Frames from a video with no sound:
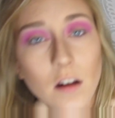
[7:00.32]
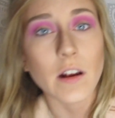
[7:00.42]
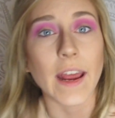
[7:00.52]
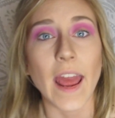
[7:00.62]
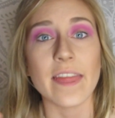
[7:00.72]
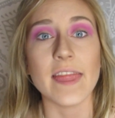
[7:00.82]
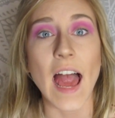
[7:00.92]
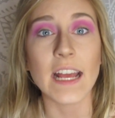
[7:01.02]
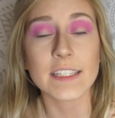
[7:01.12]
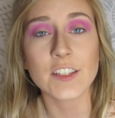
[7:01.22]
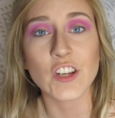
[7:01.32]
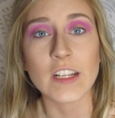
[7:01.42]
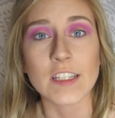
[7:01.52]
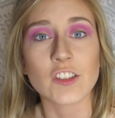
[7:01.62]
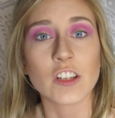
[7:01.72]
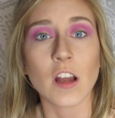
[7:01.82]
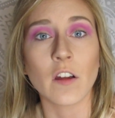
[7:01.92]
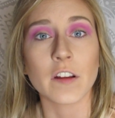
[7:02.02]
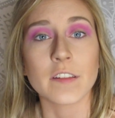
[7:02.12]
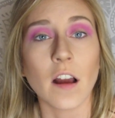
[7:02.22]
Okay, and that is the transition
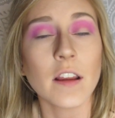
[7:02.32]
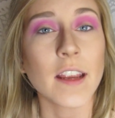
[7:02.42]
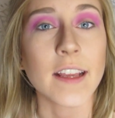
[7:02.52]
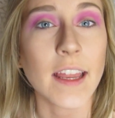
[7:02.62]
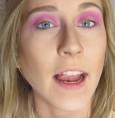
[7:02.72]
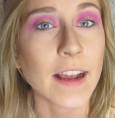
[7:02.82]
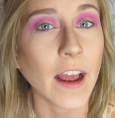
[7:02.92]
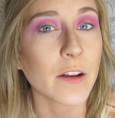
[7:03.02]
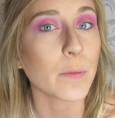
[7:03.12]
color done. Again, I kind